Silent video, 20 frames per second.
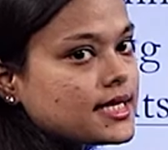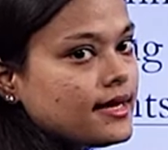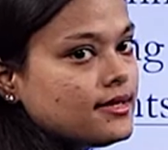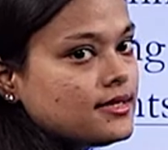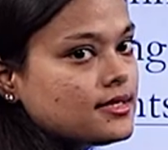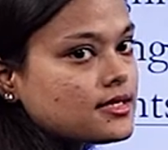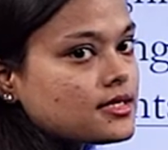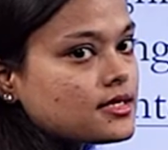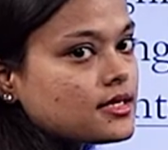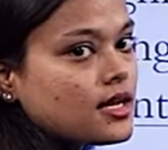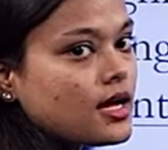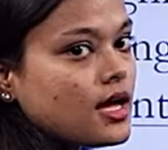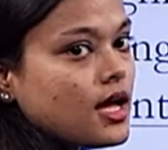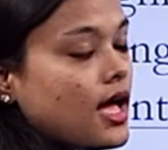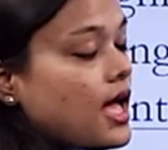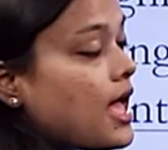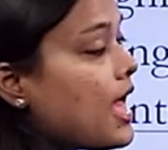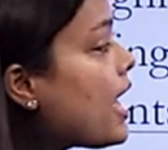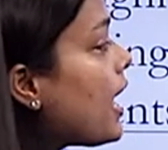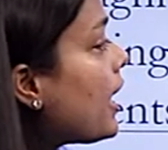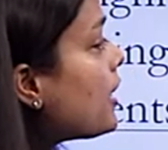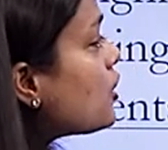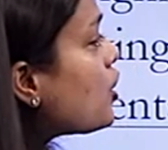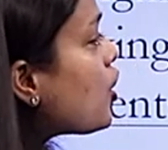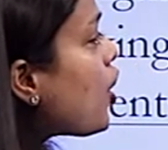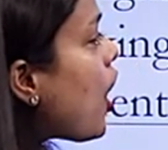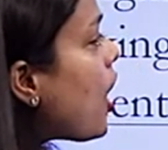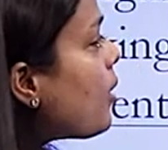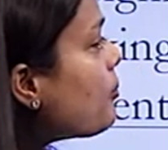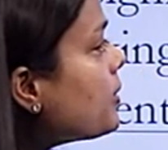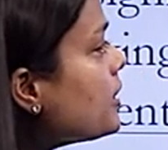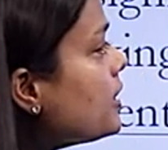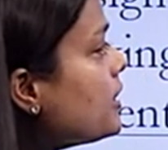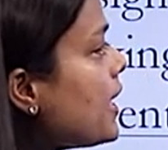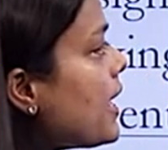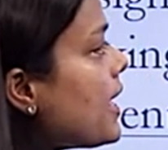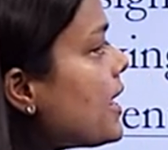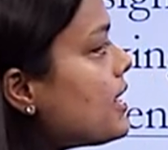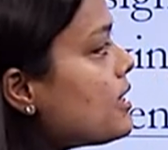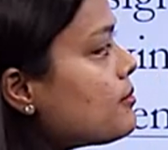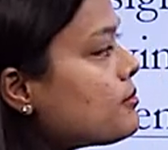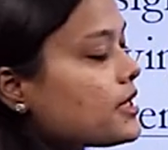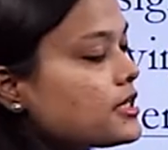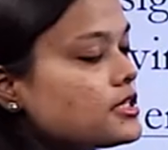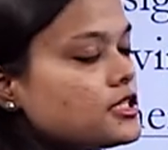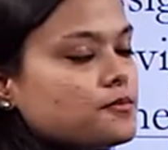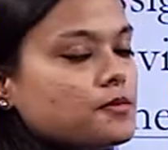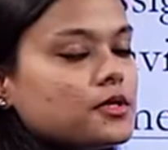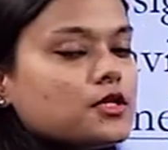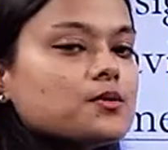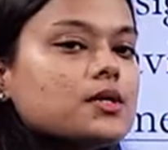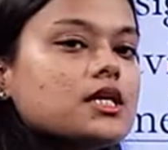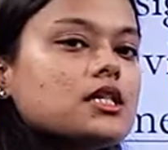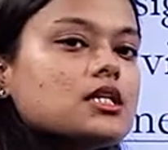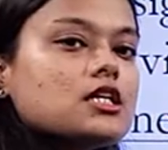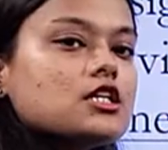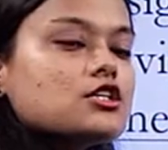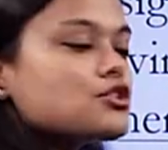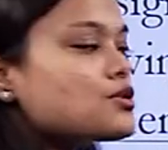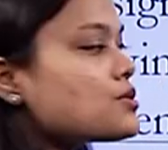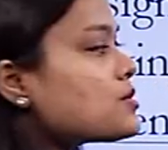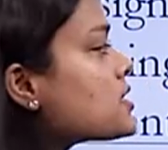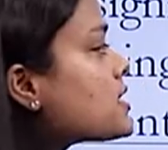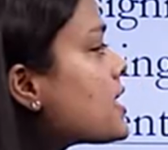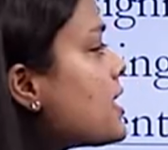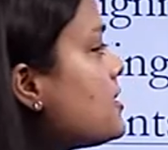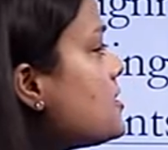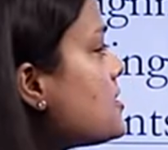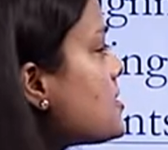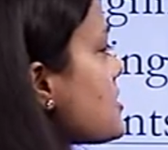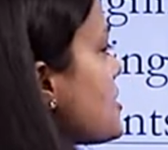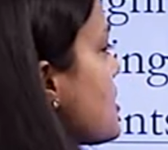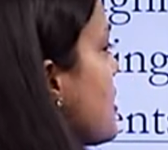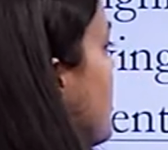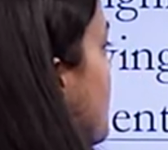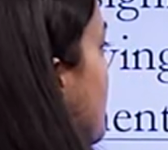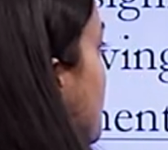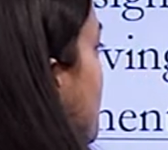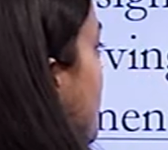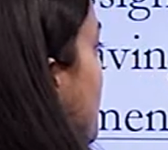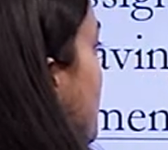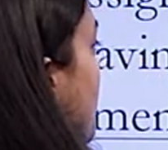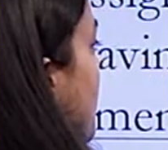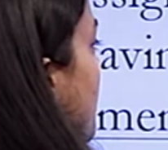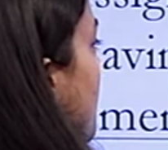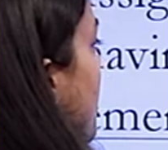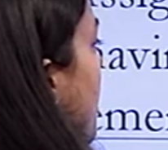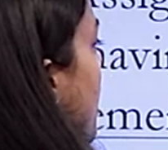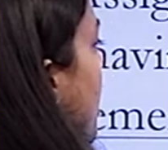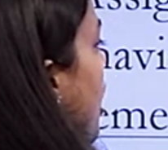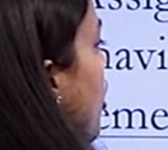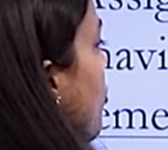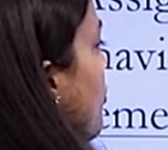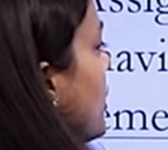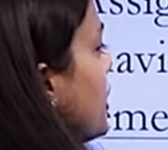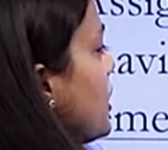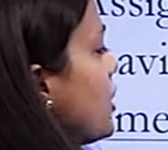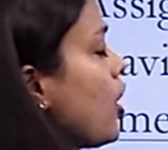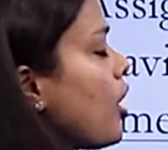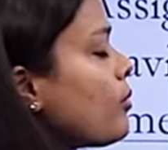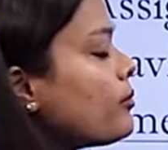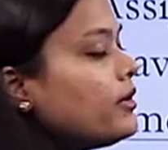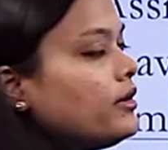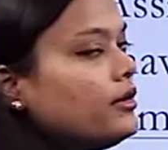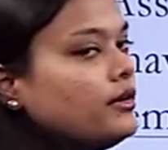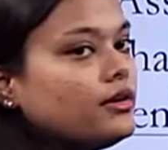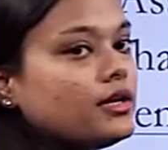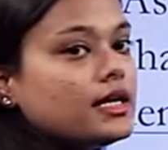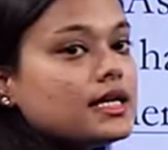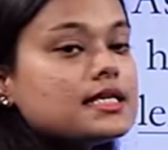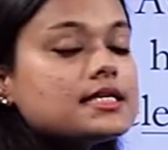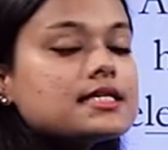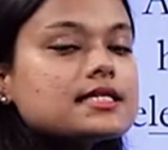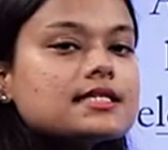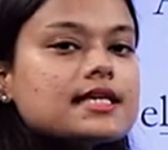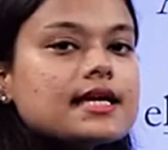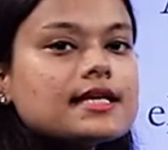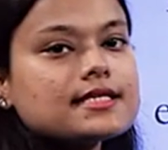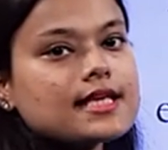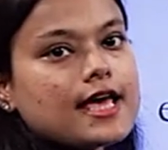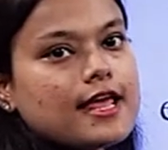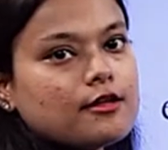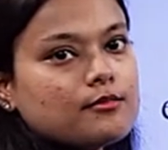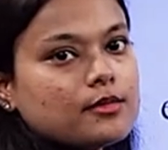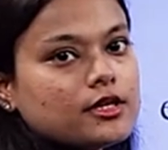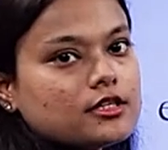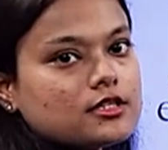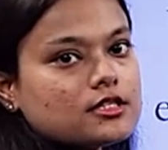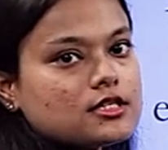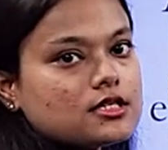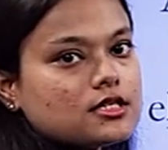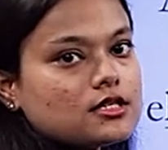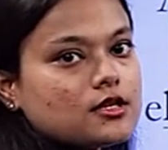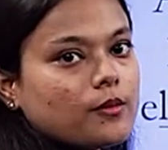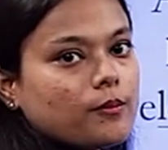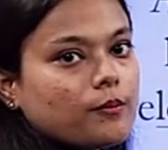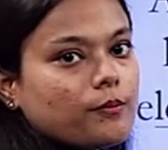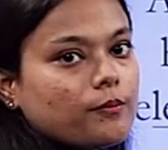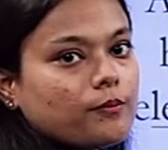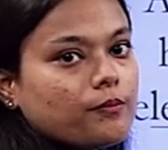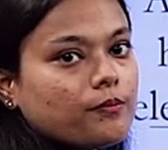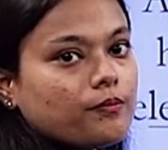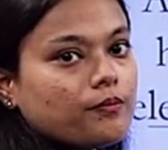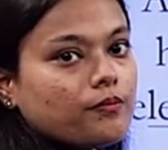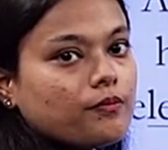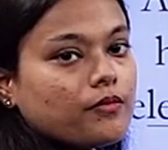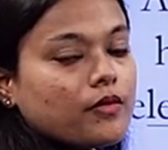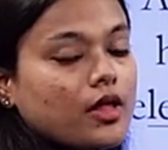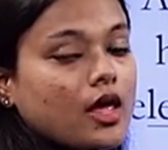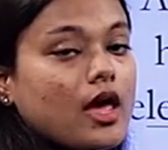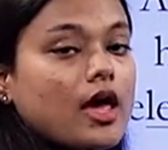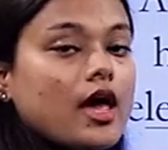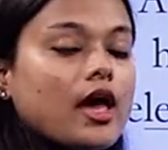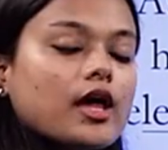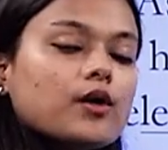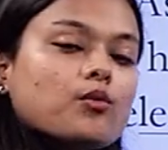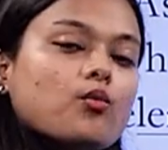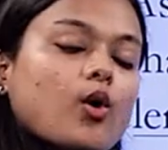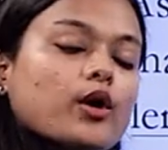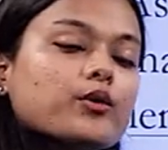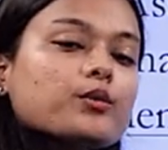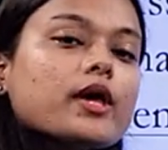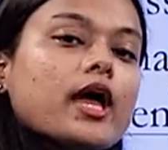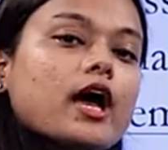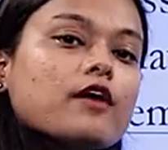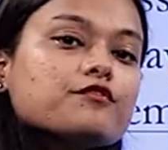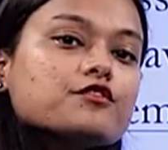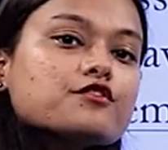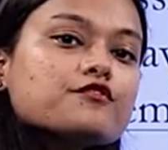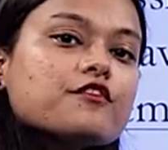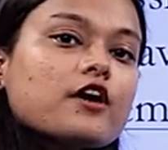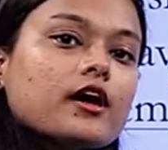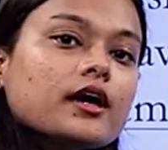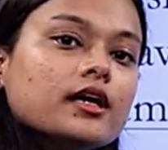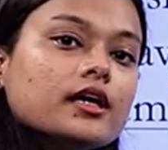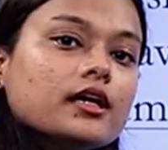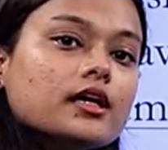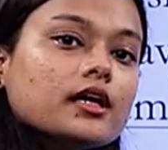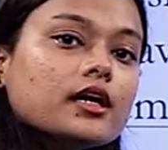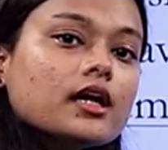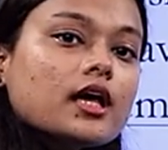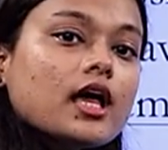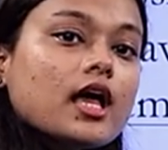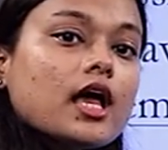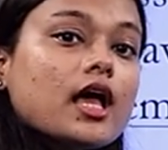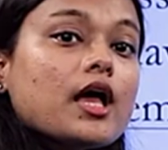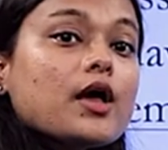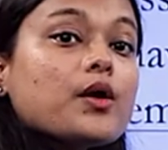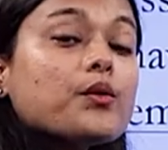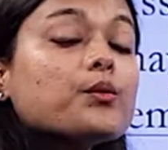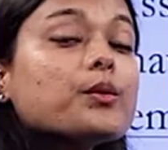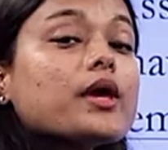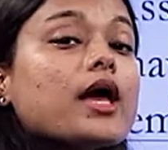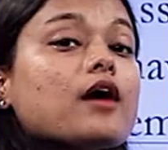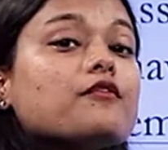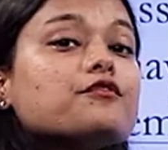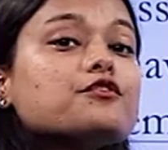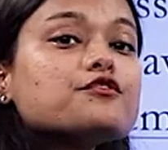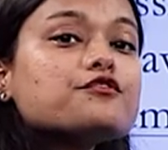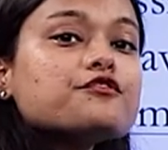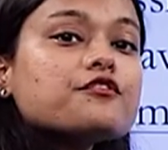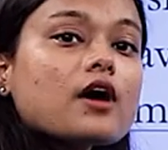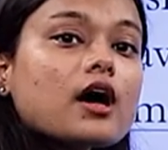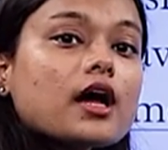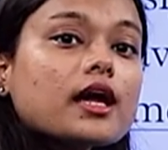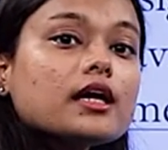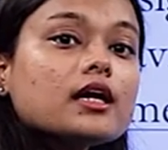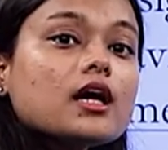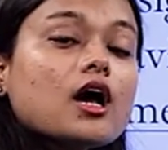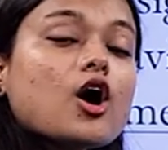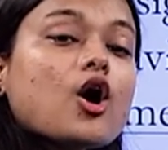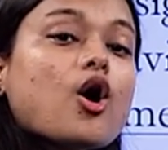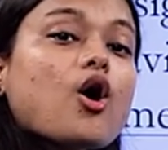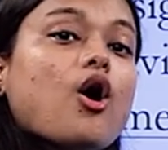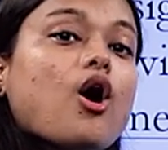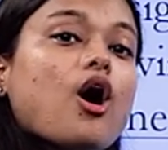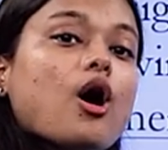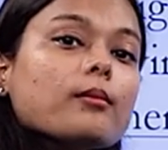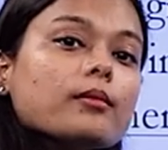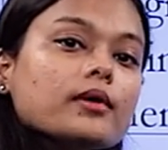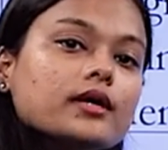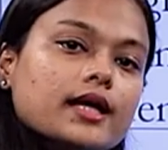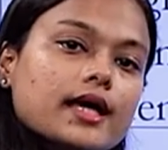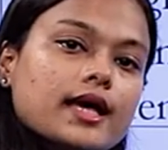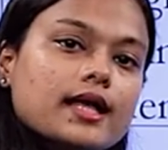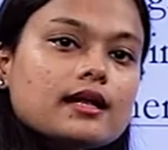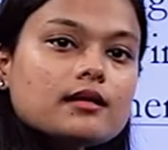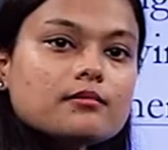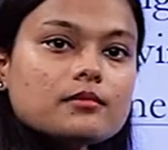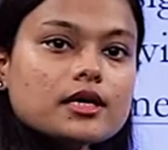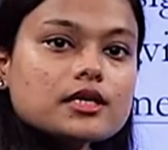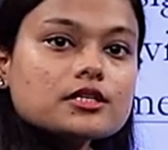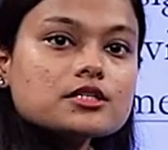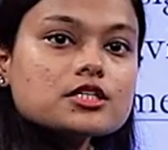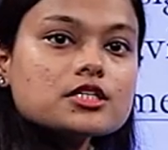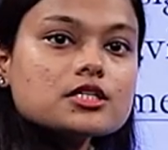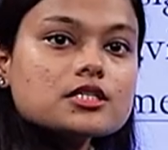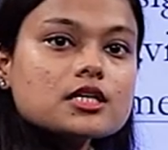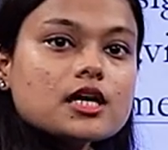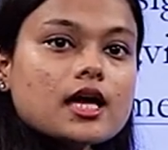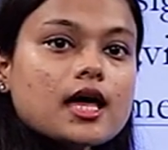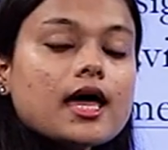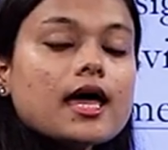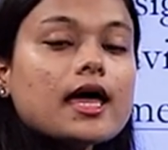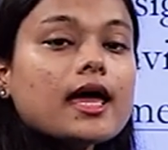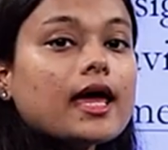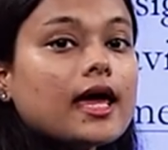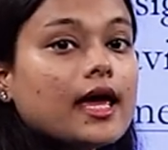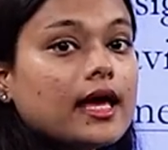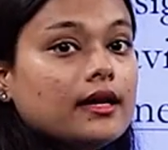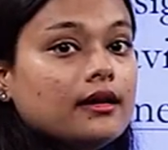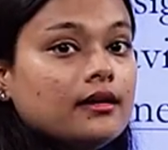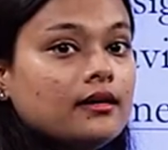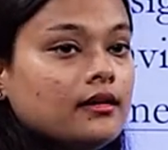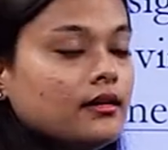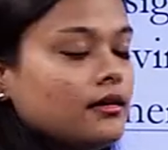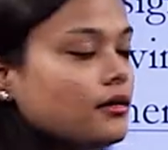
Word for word: sets and common elements between these two sets, how many common? 6 elements. And what we have to find? We have to find common elements in